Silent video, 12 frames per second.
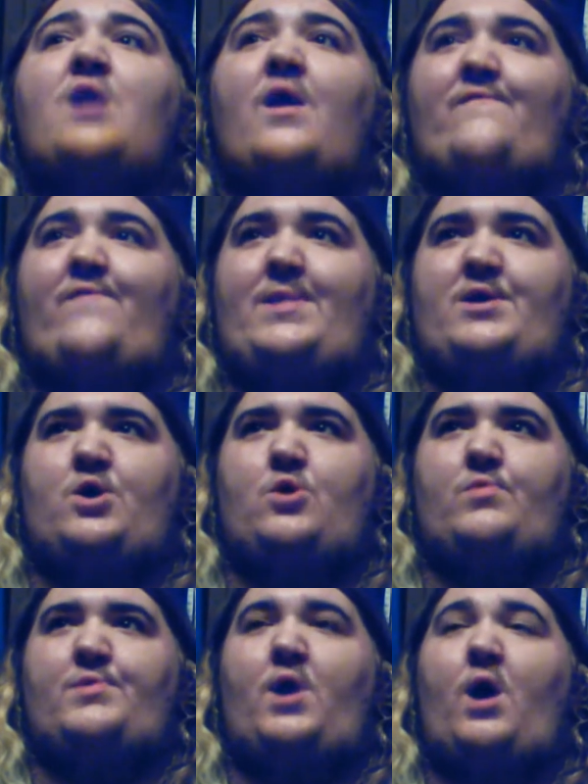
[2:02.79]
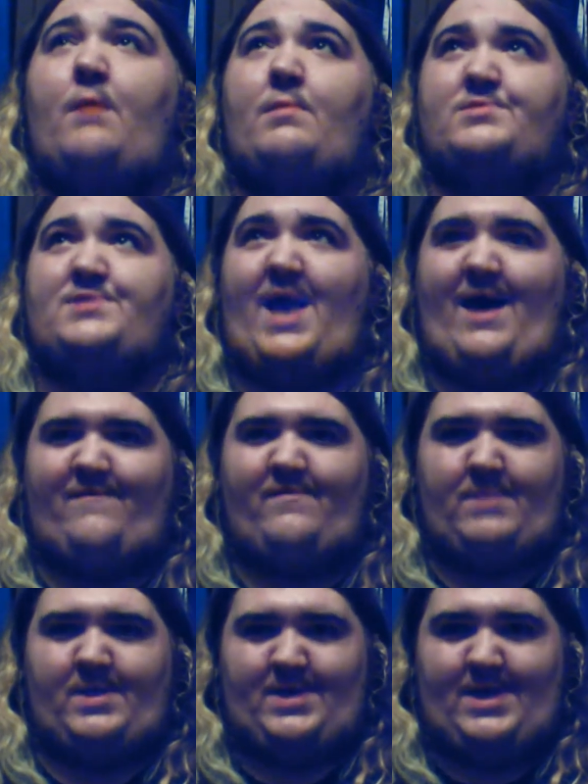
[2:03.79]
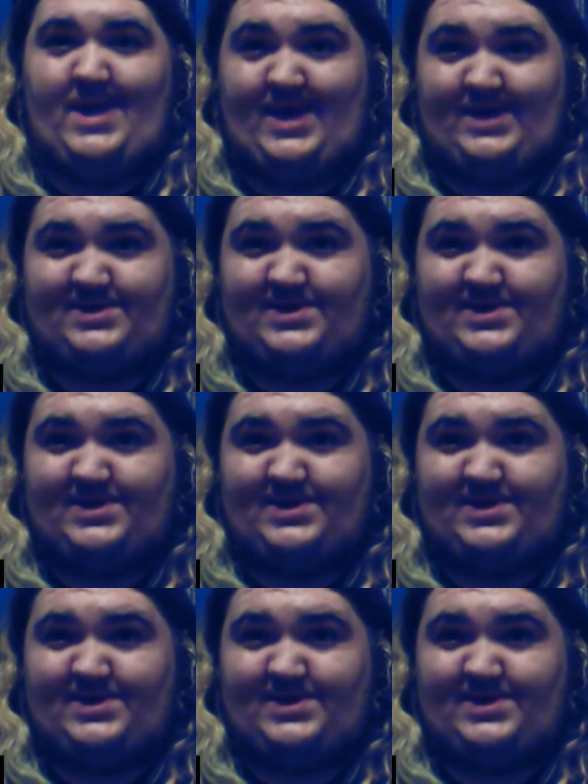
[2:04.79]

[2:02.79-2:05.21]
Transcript: a video with almost half a million hits.